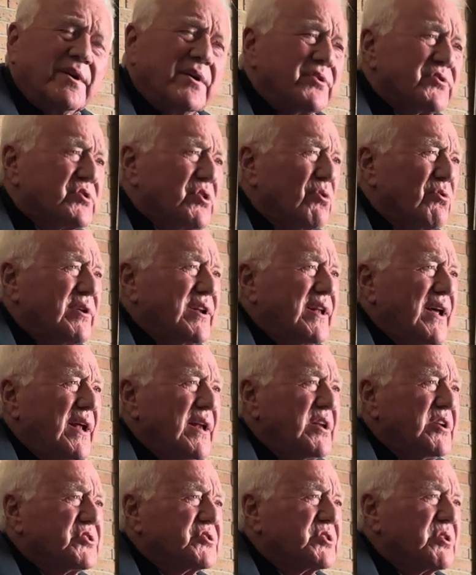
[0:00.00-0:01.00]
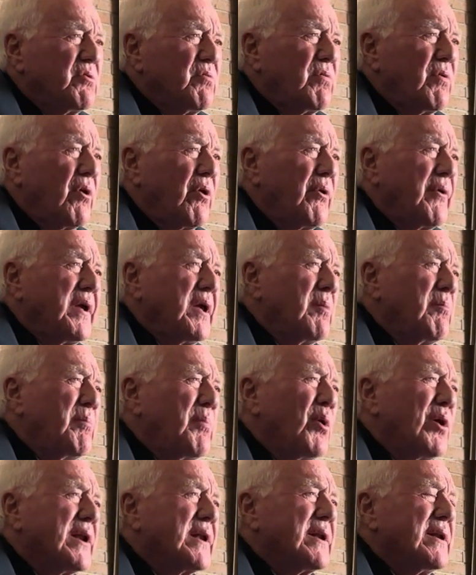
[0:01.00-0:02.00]
So that is a very
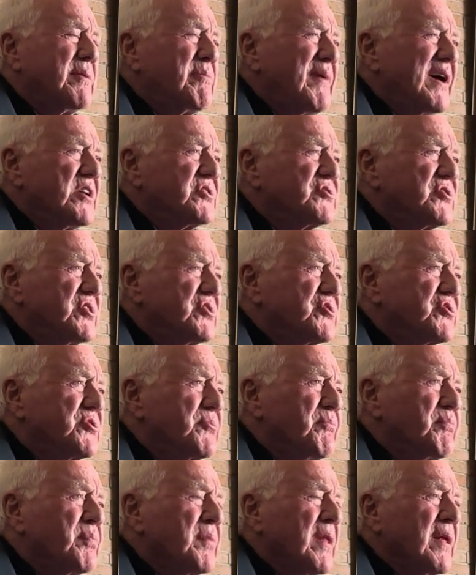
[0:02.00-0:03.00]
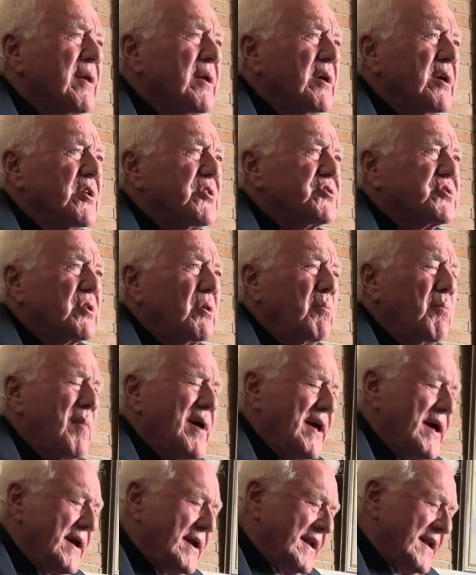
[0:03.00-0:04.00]
important message. So
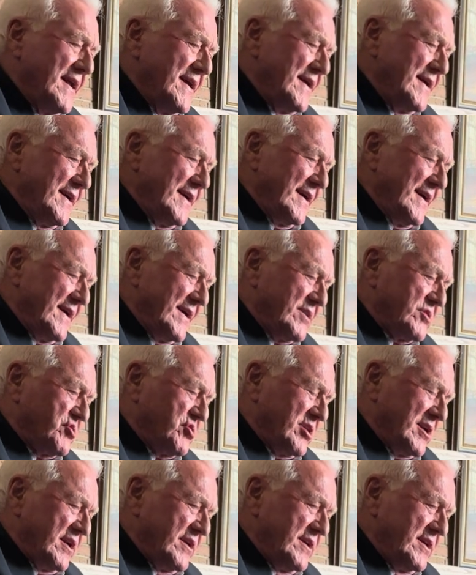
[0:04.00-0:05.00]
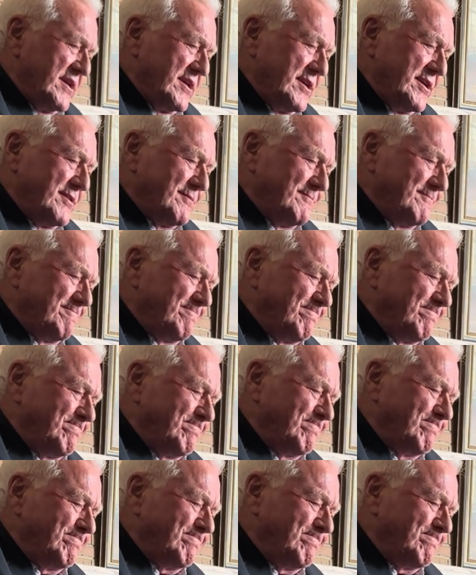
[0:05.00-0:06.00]
Magna actually,
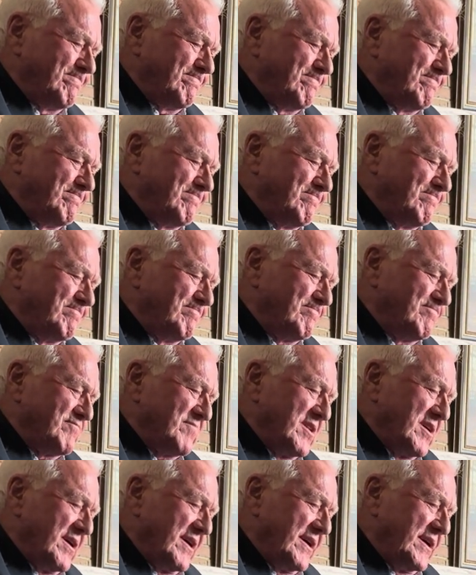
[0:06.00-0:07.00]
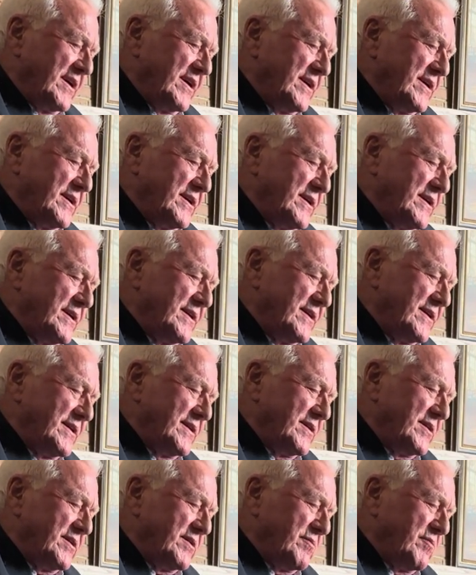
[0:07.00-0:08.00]

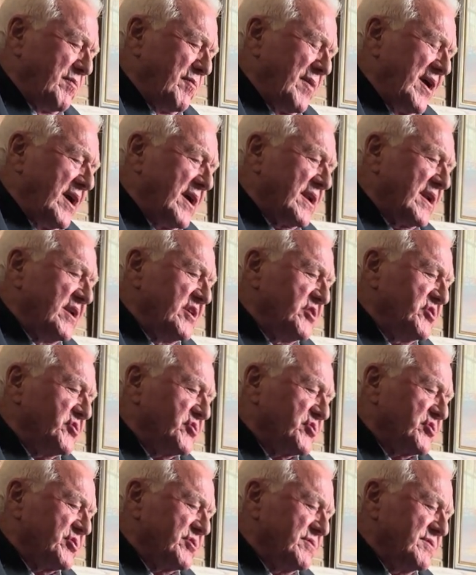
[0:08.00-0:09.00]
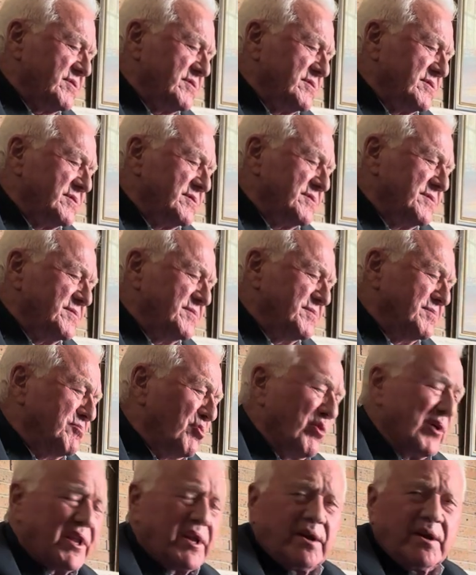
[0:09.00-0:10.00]
Magna is
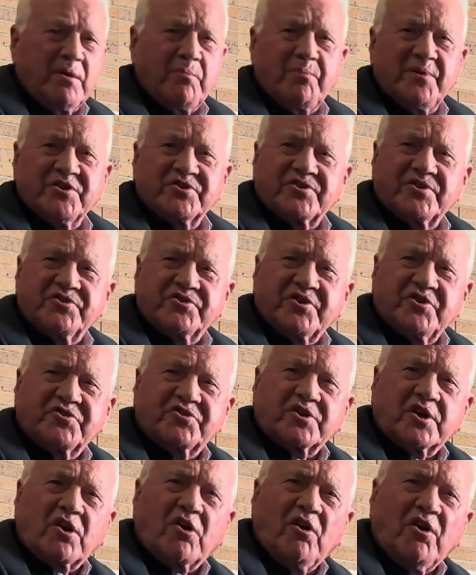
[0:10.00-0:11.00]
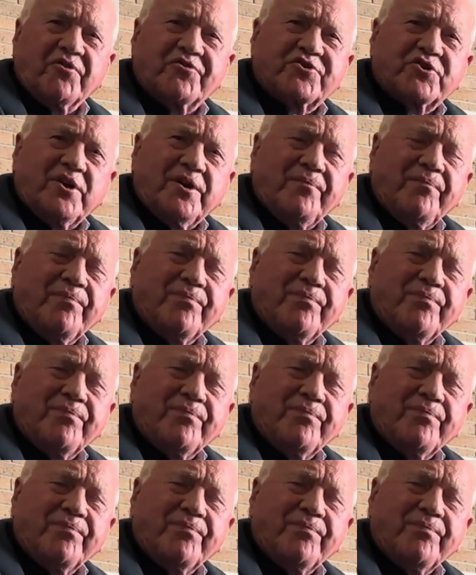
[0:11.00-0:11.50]
more than a business, it's a culture.